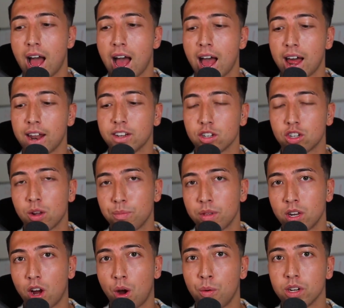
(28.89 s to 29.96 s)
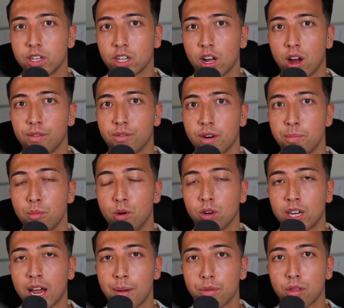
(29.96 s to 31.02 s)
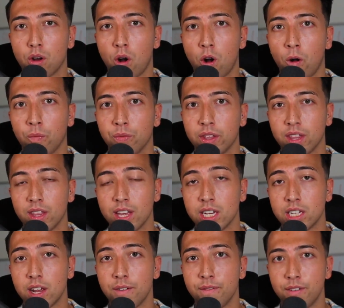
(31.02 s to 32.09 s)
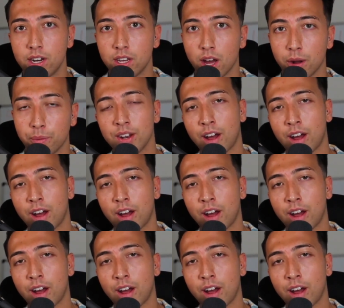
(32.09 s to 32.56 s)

and something that I want to cover in more depth on this video.